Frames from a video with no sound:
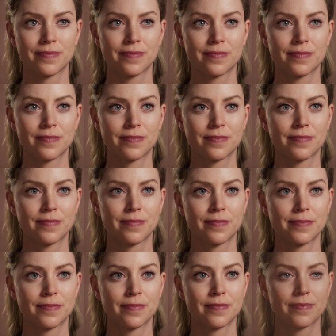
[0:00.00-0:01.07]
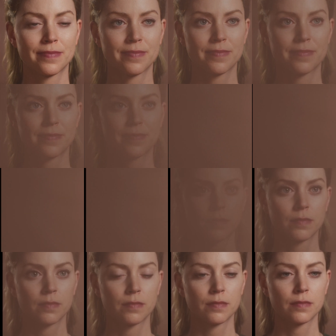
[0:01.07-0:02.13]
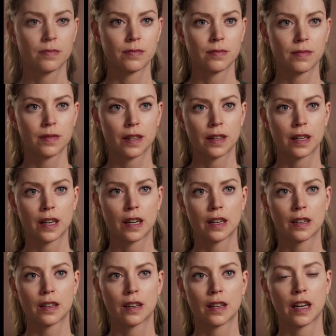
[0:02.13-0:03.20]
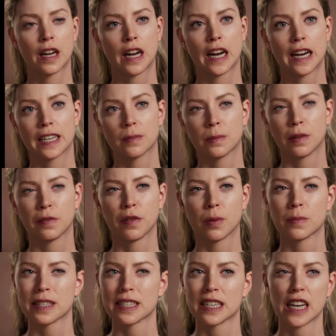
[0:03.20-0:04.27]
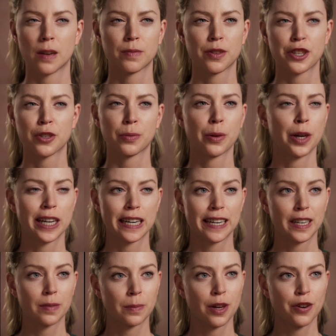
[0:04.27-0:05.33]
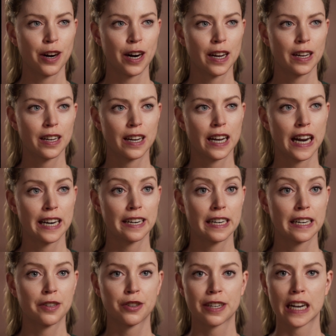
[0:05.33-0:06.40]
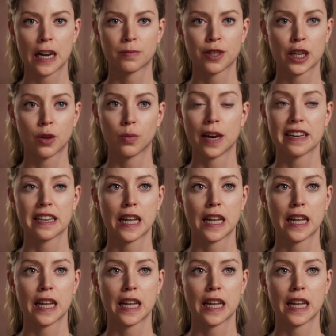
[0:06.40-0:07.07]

Right? So, and you can see the settings change as well. And you can do 60 frames per second if you want.